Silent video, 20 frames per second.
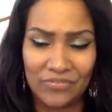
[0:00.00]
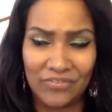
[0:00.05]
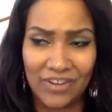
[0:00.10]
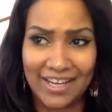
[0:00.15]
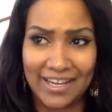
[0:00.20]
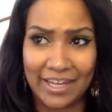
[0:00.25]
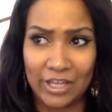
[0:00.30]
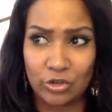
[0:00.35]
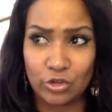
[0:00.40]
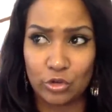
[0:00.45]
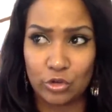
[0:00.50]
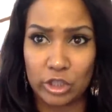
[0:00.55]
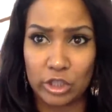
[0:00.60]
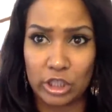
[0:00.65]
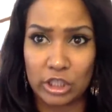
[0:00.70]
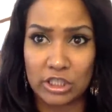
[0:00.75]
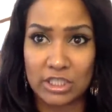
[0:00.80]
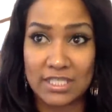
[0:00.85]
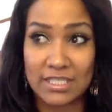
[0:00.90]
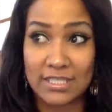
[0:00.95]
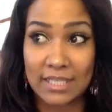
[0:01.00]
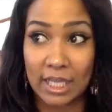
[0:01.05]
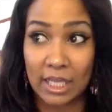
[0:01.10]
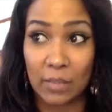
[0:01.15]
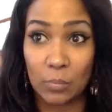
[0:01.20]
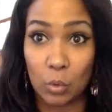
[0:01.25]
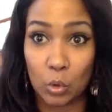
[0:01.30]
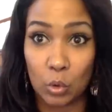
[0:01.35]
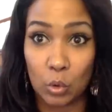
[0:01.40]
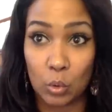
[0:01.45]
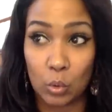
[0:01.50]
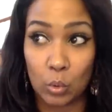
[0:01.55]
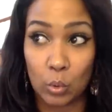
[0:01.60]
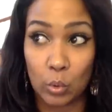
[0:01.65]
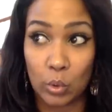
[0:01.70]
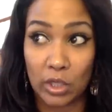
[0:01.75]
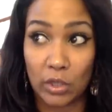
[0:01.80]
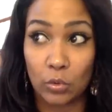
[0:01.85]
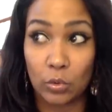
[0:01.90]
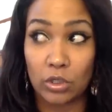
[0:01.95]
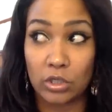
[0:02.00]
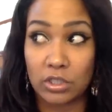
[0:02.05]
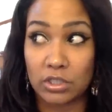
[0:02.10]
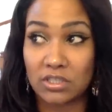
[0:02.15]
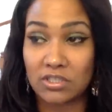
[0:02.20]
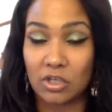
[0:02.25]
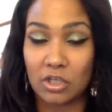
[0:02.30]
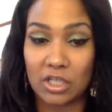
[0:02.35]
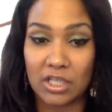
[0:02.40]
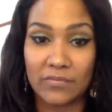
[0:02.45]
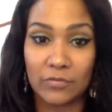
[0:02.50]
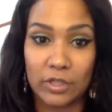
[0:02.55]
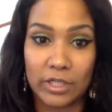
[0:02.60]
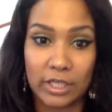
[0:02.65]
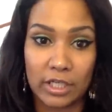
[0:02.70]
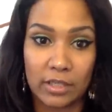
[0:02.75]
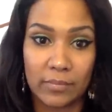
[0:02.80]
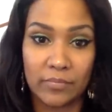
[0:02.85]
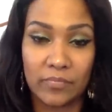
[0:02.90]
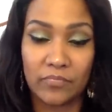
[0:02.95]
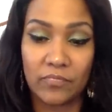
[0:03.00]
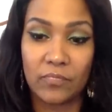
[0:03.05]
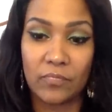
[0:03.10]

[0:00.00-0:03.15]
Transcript: financially stable in order to start leveling up